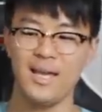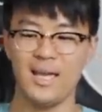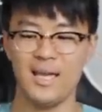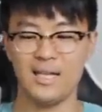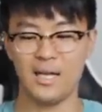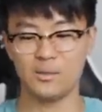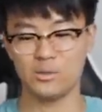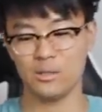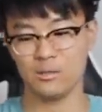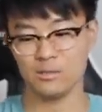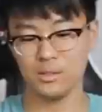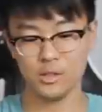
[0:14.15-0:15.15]
and I was like
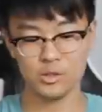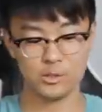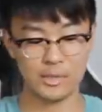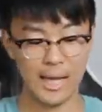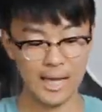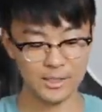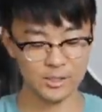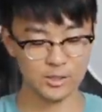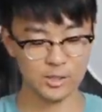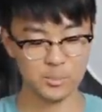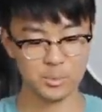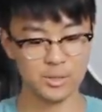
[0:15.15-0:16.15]
oh it looks
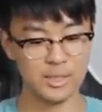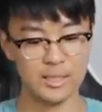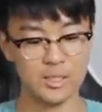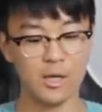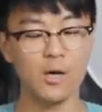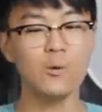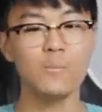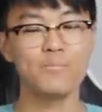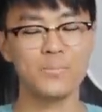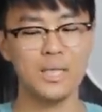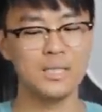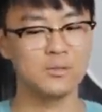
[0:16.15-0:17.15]
actually pretty dope.
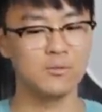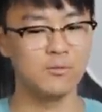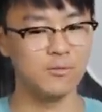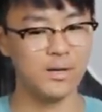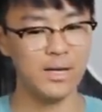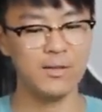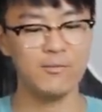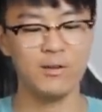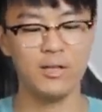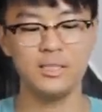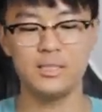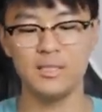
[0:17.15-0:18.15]
It's very
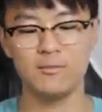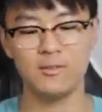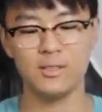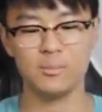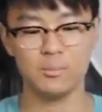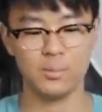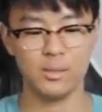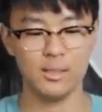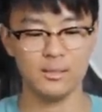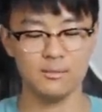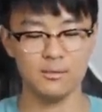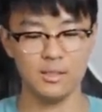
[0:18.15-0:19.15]
very different
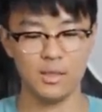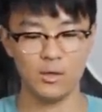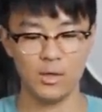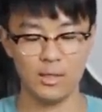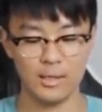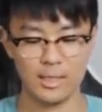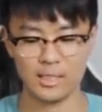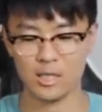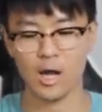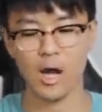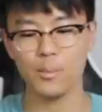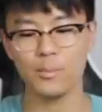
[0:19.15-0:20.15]
but you know like the
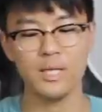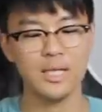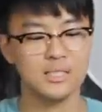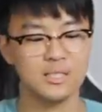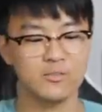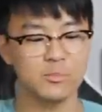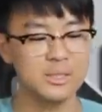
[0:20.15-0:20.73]
combination of